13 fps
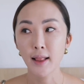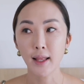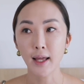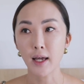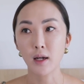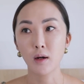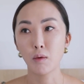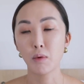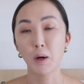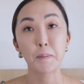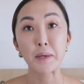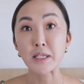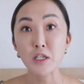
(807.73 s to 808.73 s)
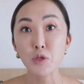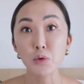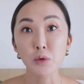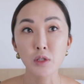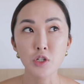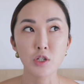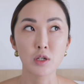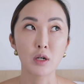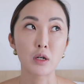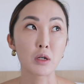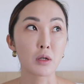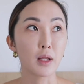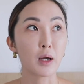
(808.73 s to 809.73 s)
Like, what business school did you go
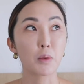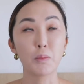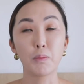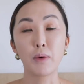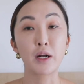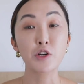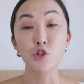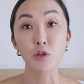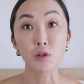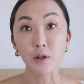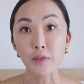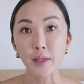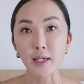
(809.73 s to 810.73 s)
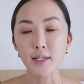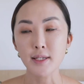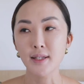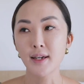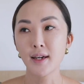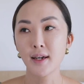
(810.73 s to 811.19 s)
to? Like, where did you learn this?